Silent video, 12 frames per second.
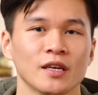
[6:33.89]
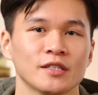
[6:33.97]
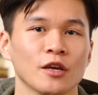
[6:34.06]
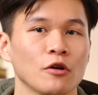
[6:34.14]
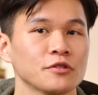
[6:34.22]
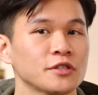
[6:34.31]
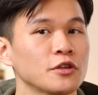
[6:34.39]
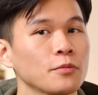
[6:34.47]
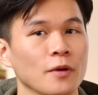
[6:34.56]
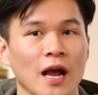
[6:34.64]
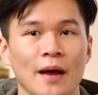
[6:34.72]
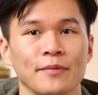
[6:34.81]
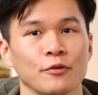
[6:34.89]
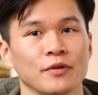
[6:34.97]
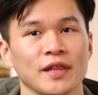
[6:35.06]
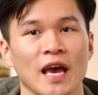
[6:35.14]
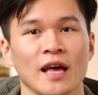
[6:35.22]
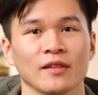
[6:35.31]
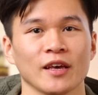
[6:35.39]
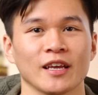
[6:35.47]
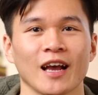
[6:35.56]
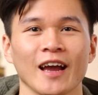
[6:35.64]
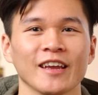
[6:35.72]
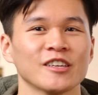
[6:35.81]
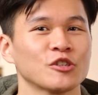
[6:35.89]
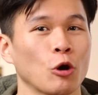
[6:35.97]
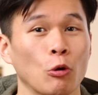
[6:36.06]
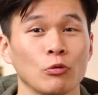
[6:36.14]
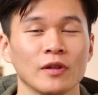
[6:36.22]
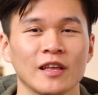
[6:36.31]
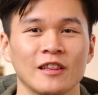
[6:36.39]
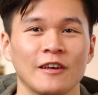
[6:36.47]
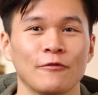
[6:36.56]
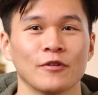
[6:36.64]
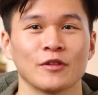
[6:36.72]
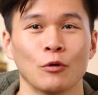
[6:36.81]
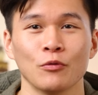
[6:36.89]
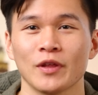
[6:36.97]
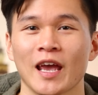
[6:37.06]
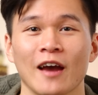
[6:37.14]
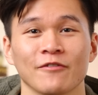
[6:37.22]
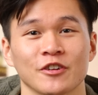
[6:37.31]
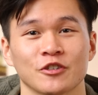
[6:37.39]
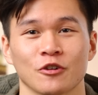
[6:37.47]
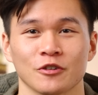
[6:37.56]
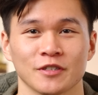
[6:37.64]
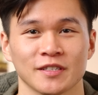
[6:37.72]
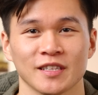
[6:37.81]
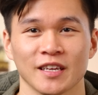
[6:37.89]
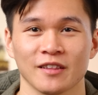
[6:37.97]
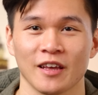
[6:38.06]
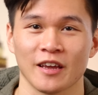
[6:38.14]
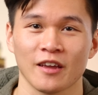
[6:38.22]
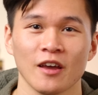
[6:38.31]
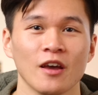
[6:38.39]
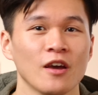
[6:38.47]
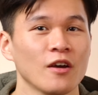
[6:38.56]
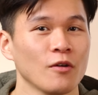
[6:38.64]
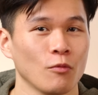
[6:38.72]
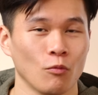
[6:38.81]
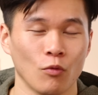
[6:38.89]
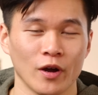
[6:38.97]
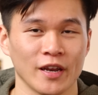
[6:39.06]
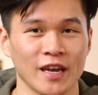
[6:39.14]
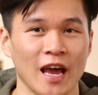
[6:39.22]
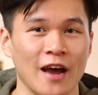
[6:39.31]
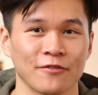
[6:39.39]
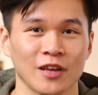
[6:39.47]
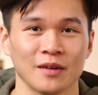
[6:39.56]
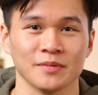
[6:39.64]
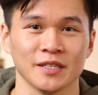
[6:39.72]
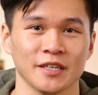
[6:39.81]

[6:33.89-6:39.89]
So super happy with that. Like, I can totally live with only having to charge this thing like 1.5 times a